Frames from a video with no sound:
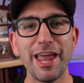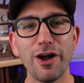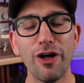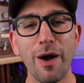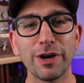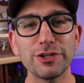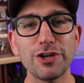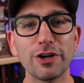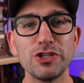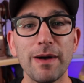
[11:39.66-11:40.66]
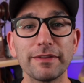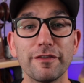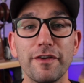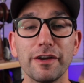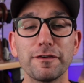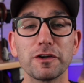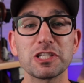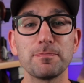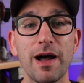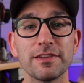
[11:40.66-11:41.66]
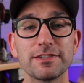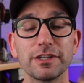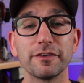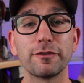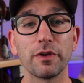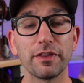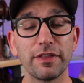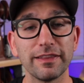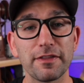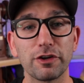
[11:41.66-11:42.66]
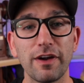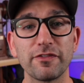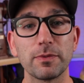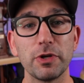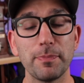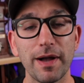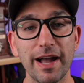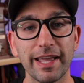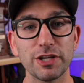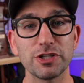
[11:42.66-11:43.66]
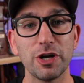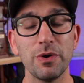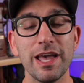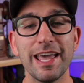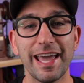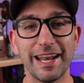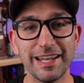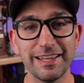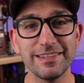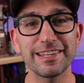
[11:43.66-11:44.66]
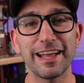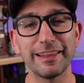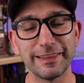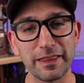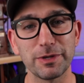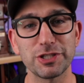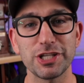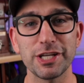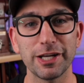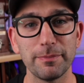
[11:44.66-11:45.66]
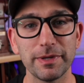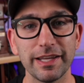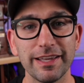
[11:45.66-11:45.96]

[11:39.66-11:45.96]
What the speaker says: y'all, I want to talk to you about the very first sponsor for the Leathercraft Community Podcast Show, and it is Leather Machine Company.